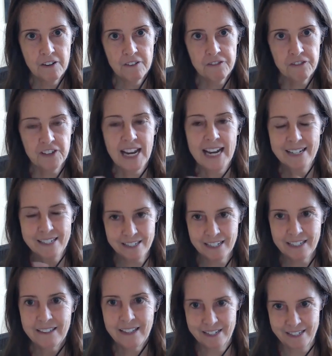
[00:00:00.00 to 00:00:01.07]

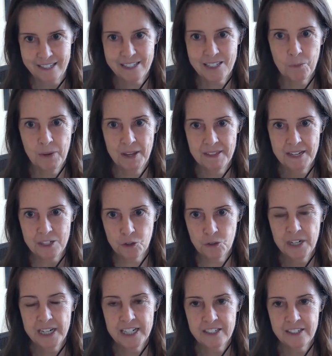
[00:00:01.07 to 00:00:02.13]
flexing this when they're
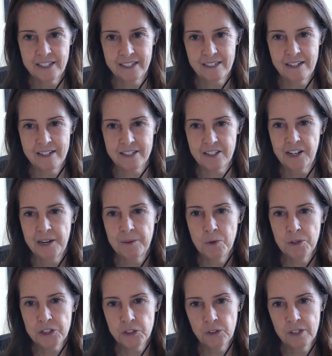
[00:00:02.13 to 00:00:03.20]
talking to their clients. Okay,
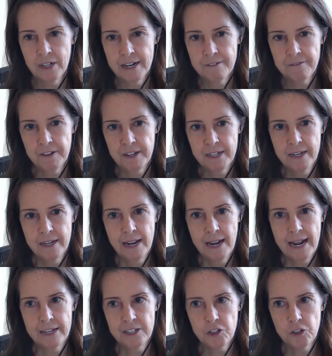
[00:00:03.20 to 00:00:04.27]
what's your life
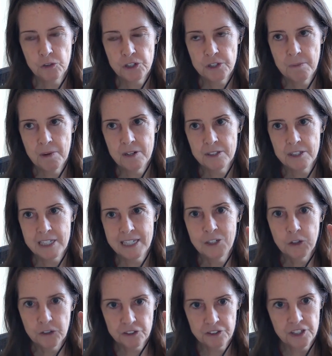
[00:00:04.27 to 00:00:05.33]
and your demands
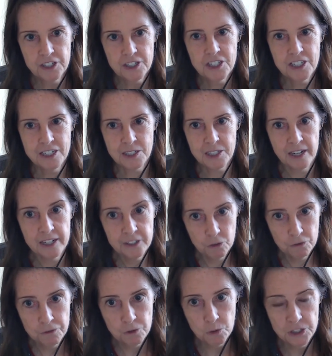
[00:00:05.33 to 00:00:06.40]
in your 30s and
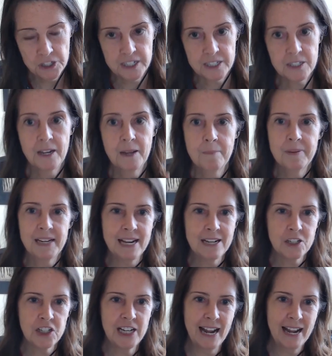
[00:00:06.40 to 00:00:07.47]
your 40s? But
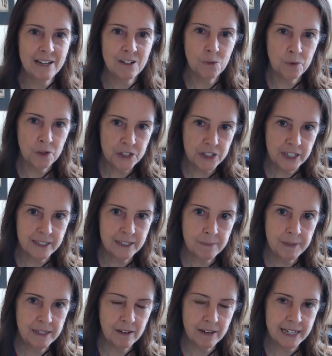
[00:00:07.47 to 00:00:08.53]
actually, hang on, what's it going
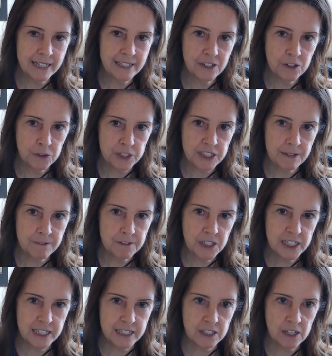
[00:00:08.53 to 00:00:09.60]
to be like in your
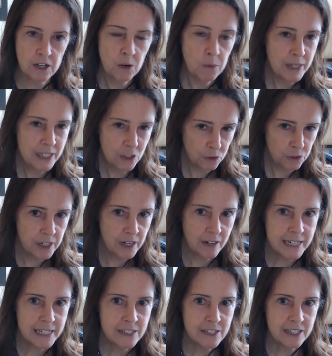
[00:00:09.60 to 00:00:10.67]
70s? When you're
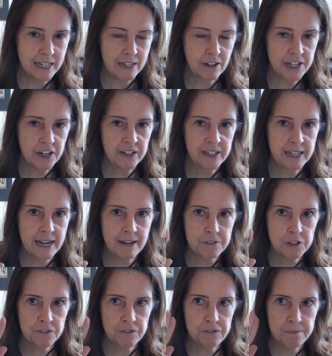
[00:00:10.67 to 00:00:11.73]
90, are you going to
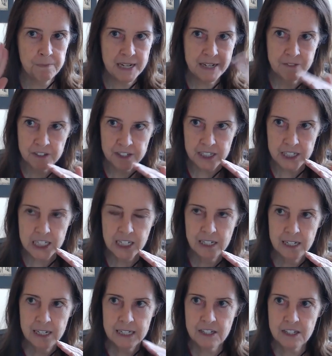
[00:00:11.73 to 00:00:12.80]
have to pivot
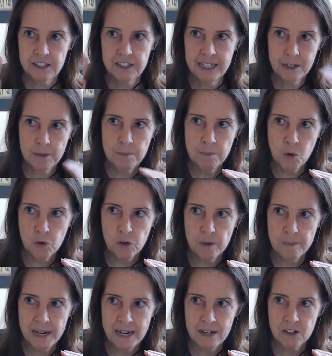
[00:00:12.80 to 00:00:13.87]
to think more
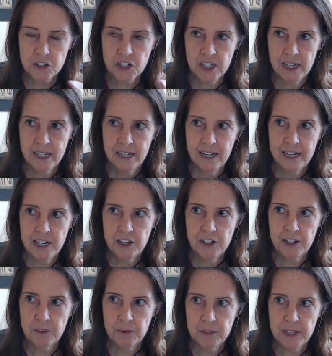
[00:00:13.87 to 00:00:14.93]
about, you
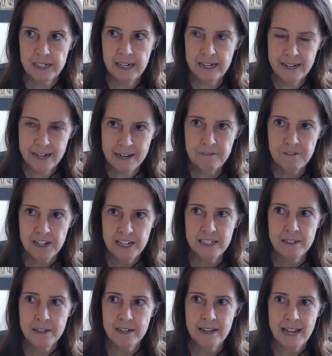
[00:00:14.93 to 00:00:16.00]
know, live
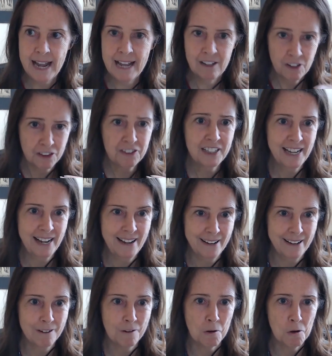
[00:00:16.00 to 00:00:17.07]
in
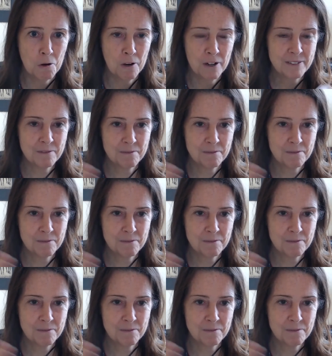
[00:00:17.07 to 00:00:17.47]
healthcare or